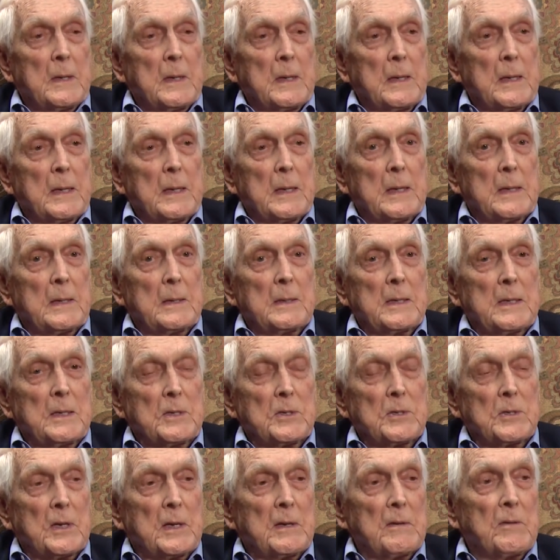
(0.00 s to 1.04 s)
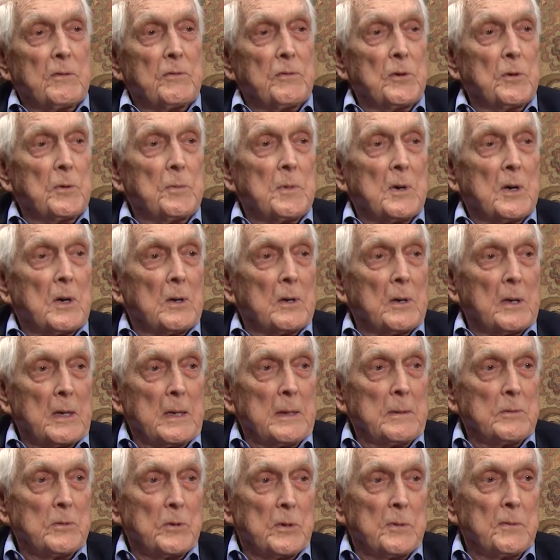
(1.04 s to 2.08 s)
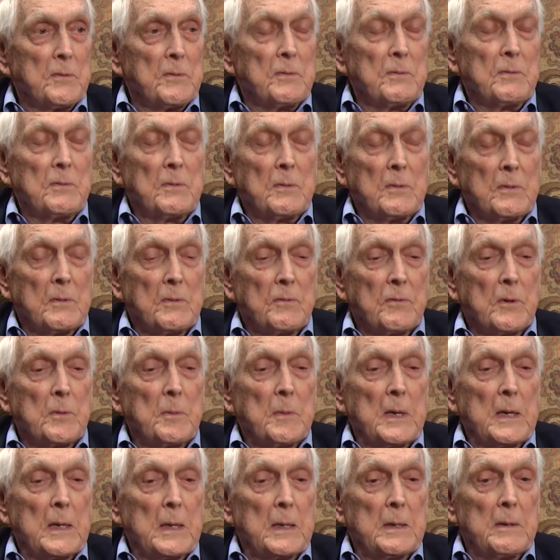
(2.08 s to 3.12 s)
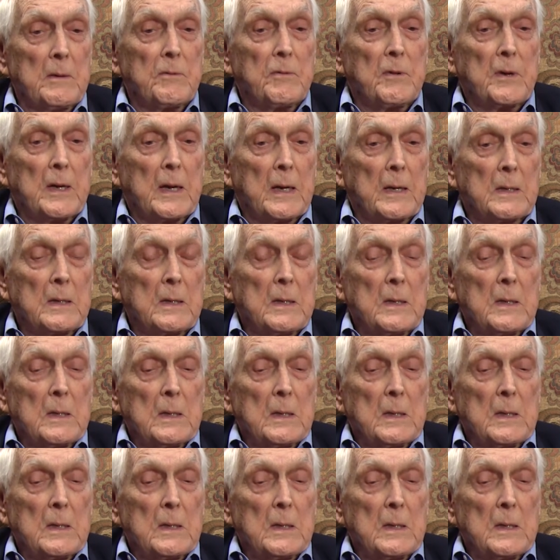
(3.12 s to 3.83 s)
And he saved a few ball games with, for me. In fact,